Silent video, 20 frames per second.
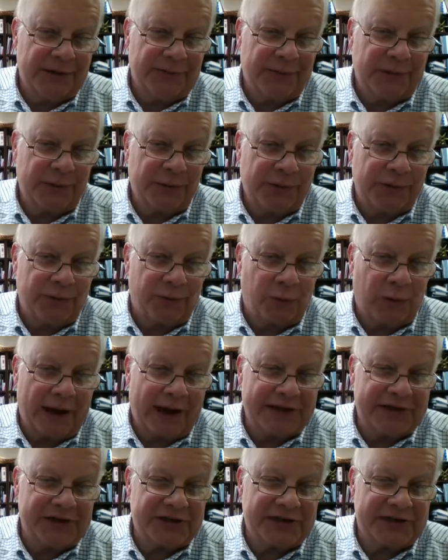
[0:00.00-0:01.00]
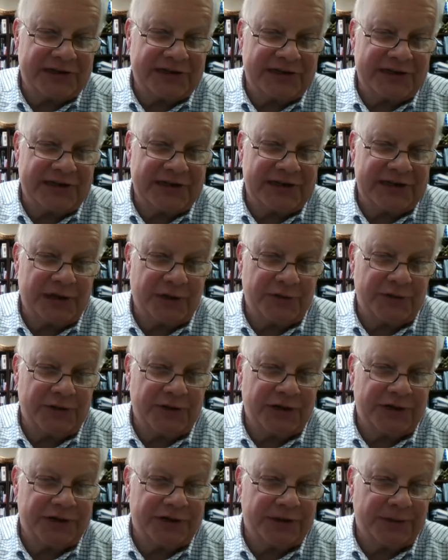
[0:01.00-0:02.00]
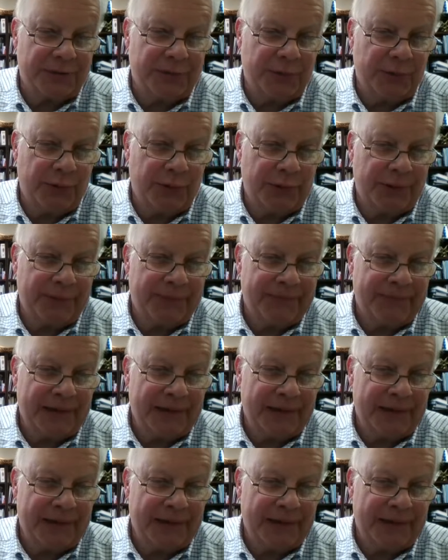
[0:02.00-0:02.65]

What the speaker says: but with righteousness he shall judge the poor,